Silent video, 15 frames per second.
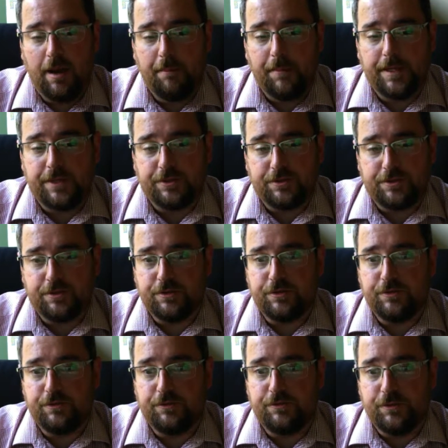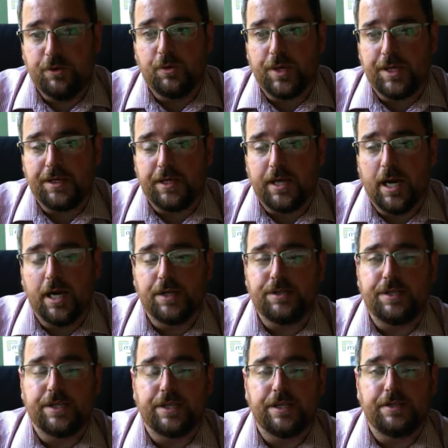is viewing the
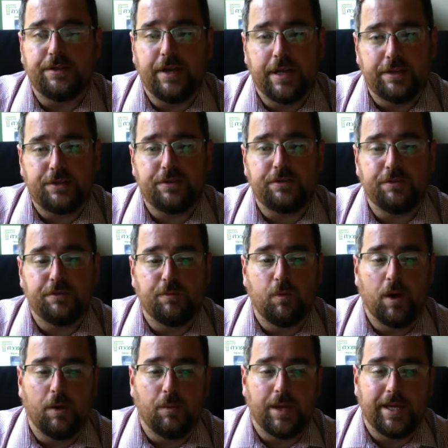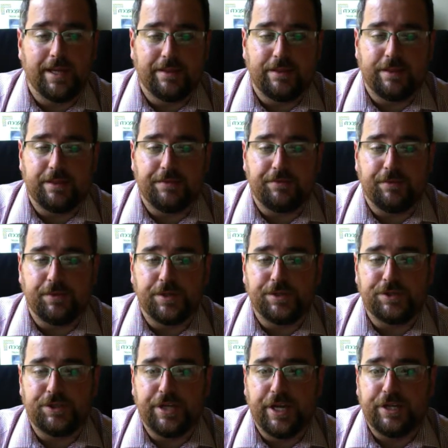content, and that's where we get the
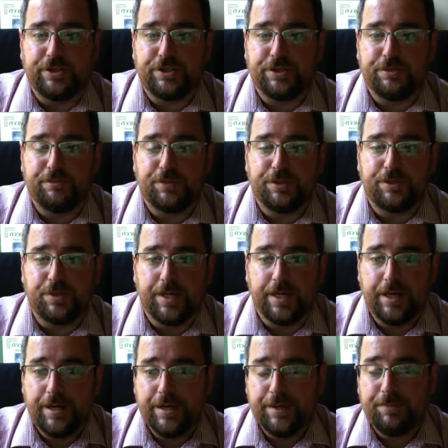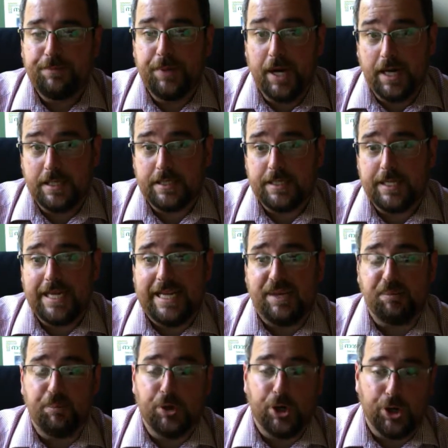differentiation between PUT and
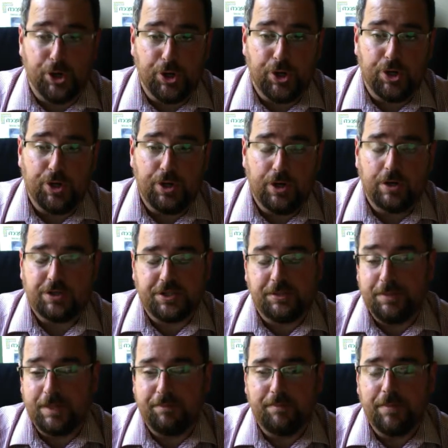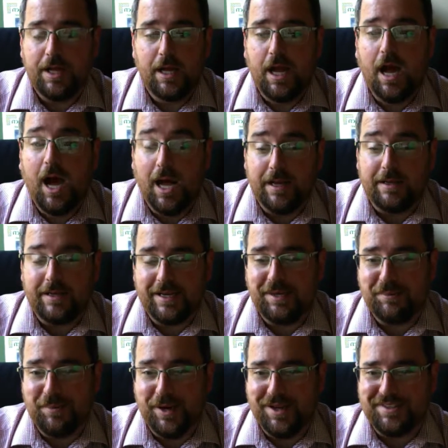PER, or excuse me, HUT
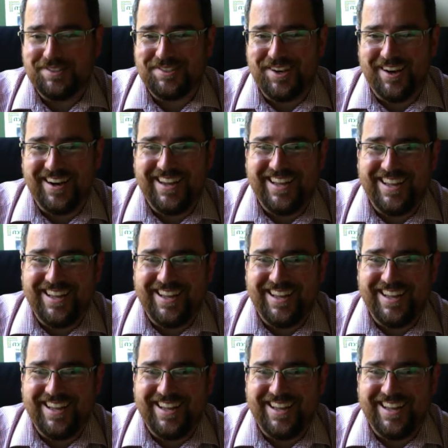and PUT, sorry.